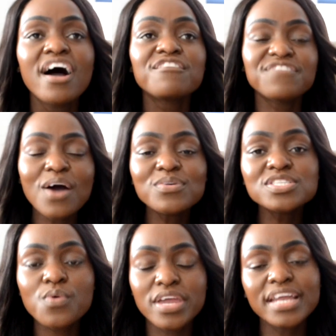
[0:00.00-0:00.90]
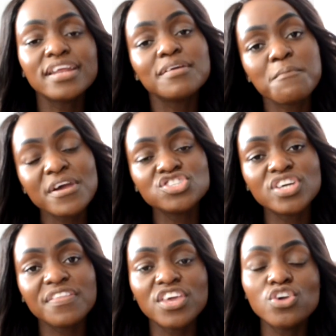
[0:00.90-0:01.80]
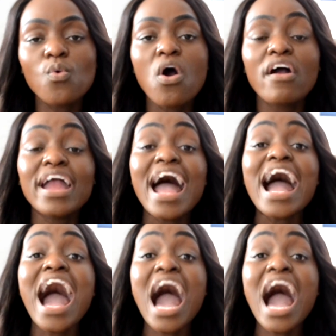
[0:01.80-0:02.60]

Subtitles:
Flowers create an impression that you are